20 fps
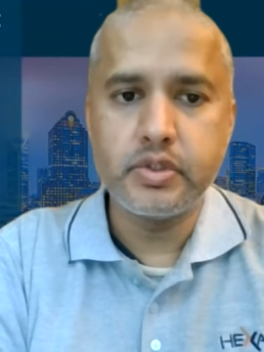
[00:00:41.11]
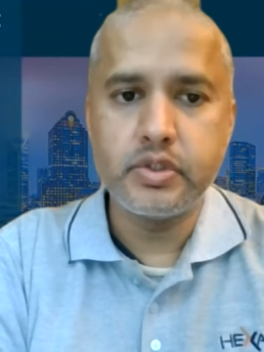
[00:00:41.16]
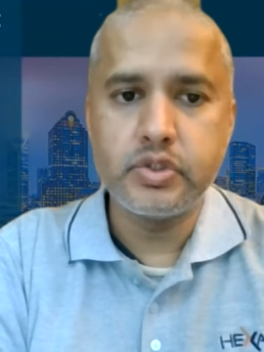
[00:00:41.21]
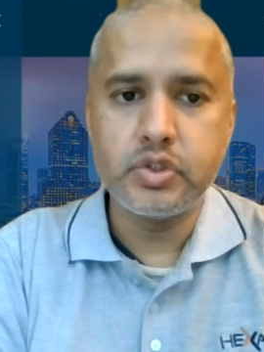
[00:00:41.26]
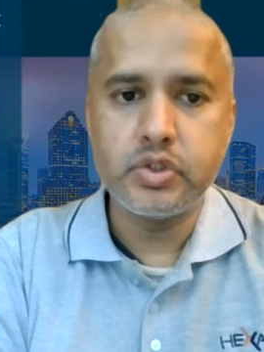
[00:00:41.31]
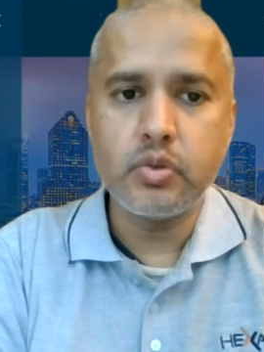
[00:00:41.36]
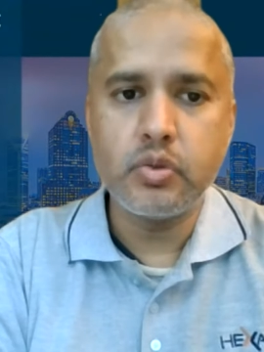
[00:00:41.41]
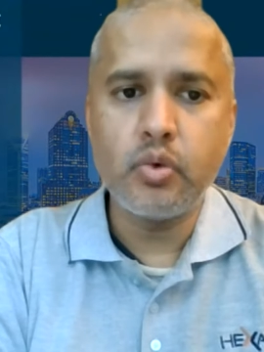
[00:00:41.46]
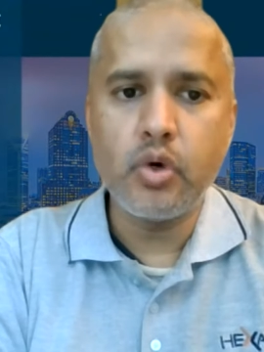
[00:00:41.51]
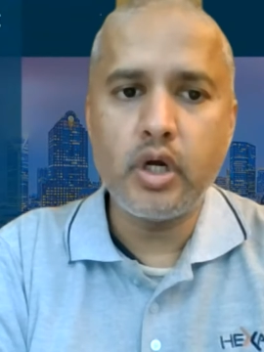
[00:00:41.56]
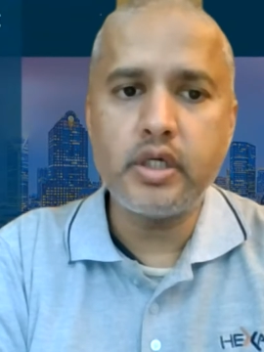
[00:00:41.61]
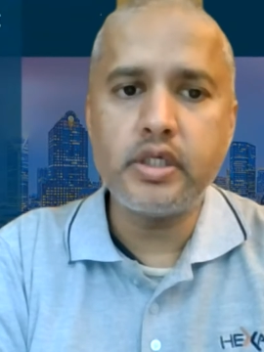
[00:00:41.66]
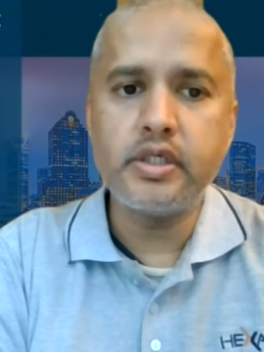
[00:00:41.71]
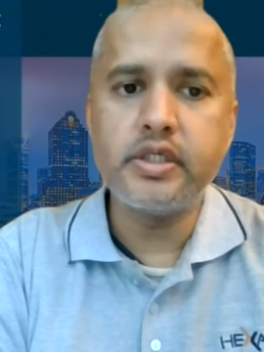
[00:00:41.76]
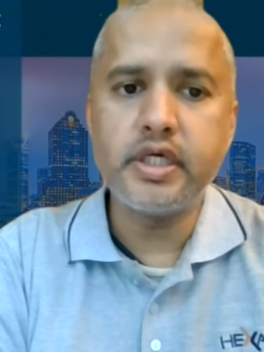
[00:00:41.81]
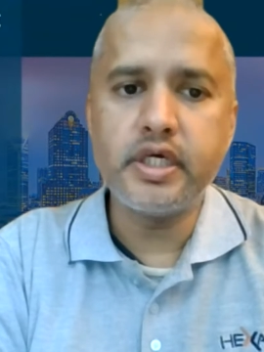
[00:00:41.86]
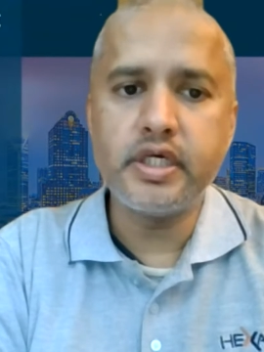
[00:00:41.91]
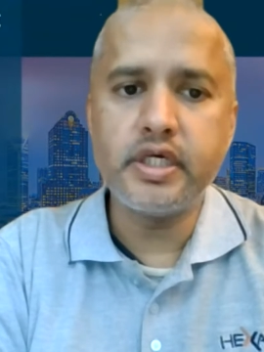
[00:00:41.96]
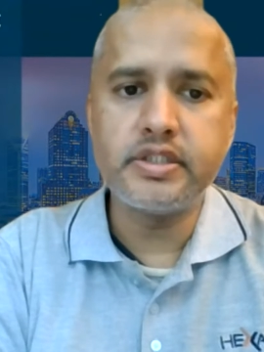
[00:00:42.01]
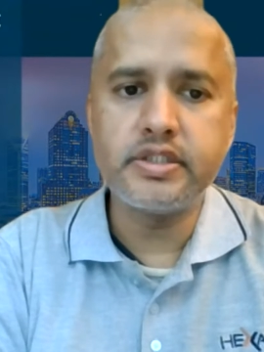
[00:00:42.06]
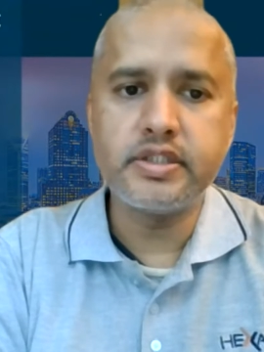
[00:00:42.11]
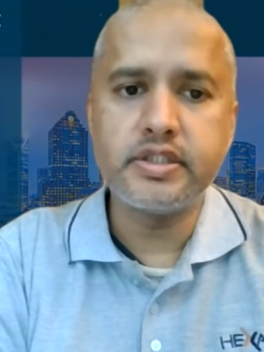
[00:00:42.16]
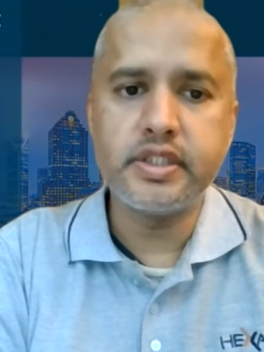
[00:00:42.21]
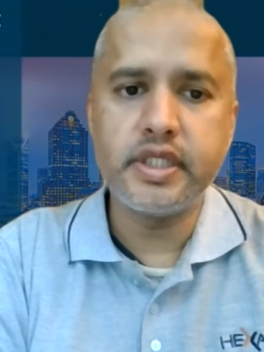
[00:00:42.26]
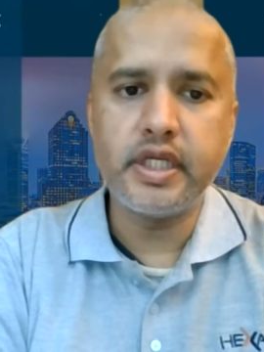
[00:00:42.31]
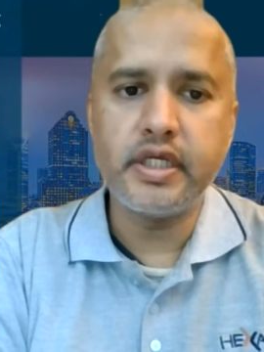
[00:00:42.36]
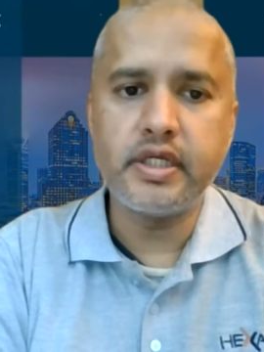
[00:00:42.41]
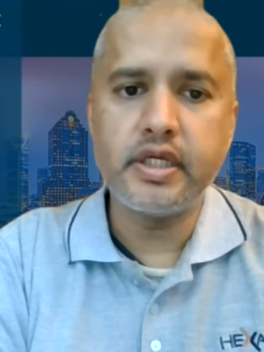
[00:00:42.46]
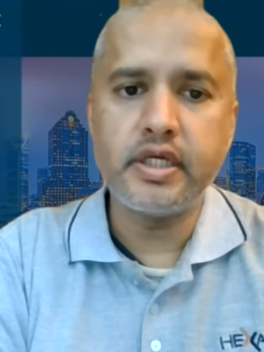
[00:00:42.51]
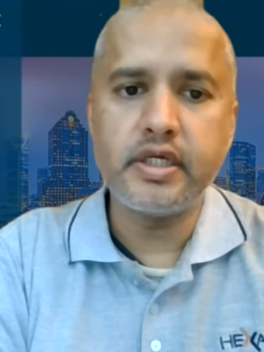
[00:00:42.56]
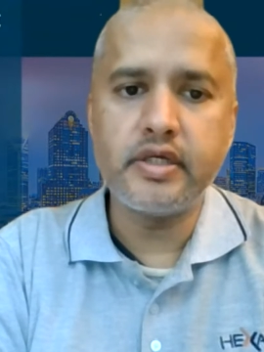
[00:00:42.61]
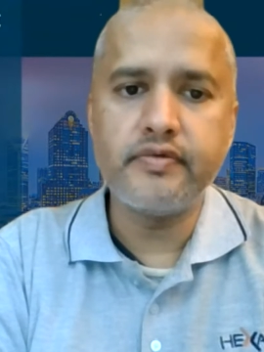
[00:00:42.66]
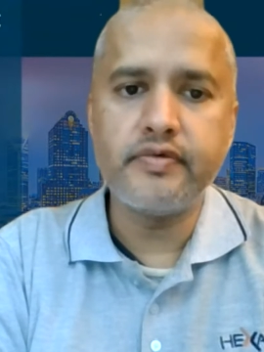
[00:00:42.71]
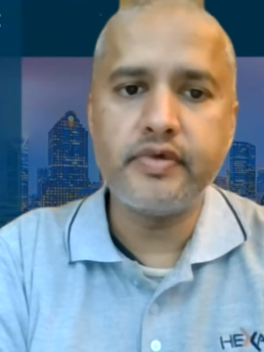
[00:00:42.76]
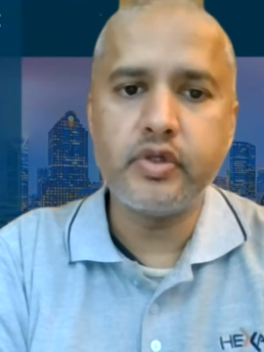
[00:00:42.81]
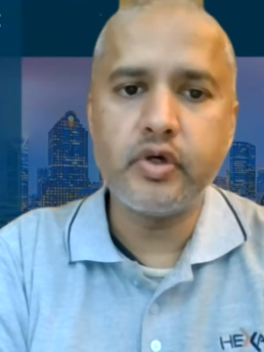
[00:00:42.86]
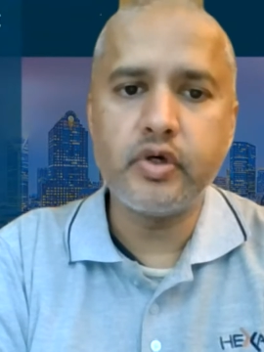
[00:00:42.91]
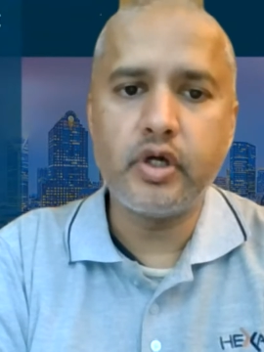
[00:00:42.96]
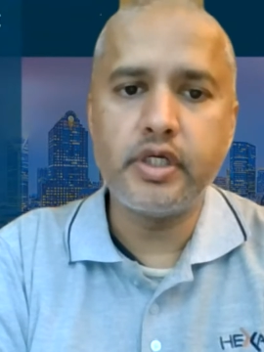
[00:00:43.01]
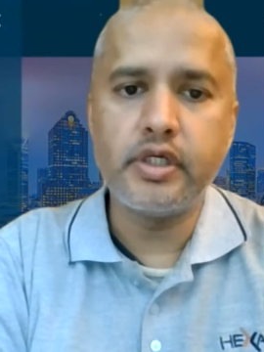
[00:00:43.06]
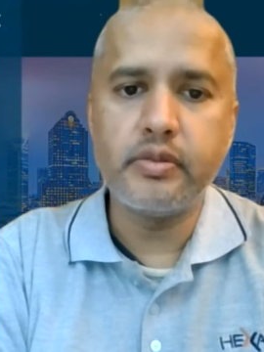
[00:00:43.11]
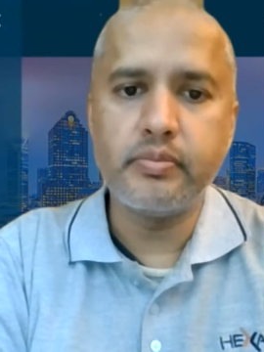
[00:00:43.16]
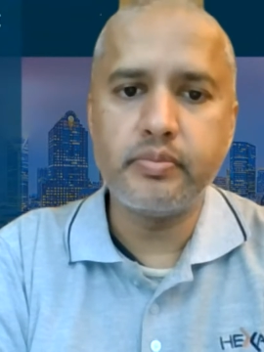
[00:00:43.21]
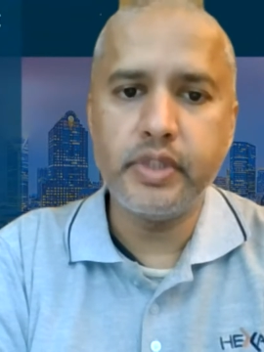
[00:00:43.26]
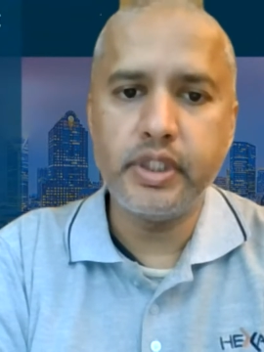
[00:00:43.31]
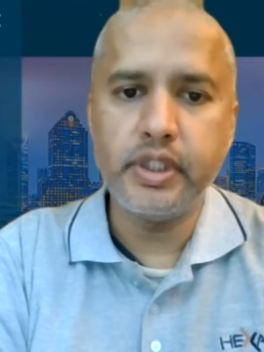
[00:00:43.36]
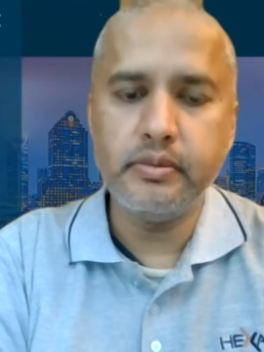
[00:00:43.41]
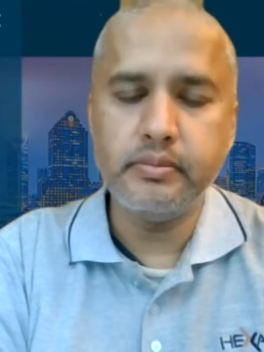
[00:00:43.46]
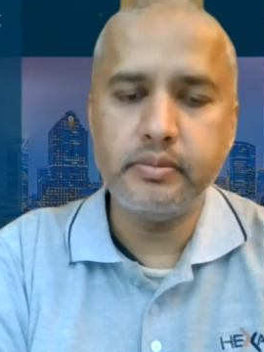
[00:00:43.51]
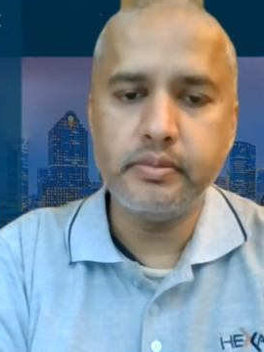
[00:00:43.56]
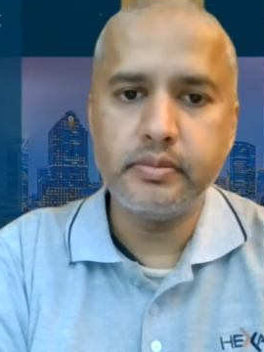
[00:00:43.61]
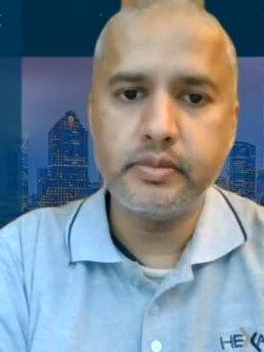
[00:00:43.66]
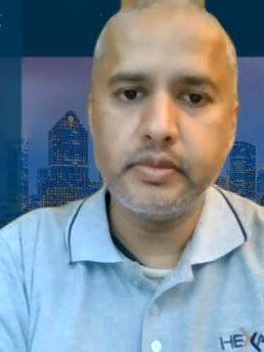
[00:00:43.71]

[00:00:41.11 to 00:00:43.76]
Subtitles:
So what does data-driven audit mean?